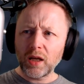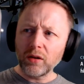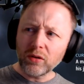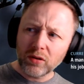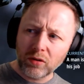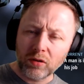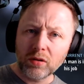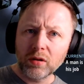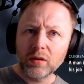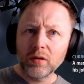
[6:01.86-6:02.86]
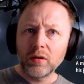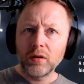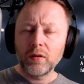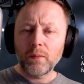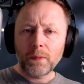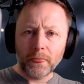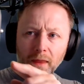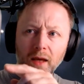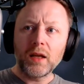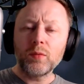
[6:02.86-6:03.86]
And he looked around,
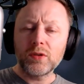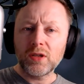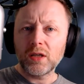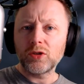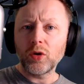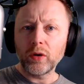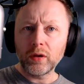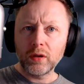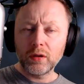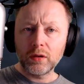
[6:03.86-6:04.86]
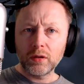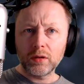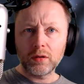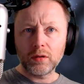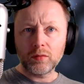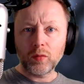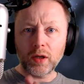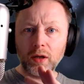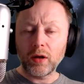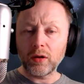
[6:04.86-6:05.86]
and there was uh, John,
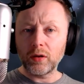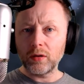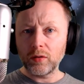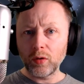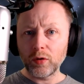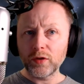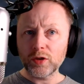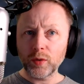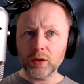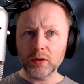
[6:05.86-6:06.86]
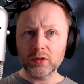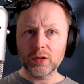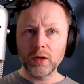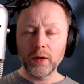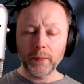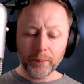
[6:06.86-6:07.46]
one of the other office workers,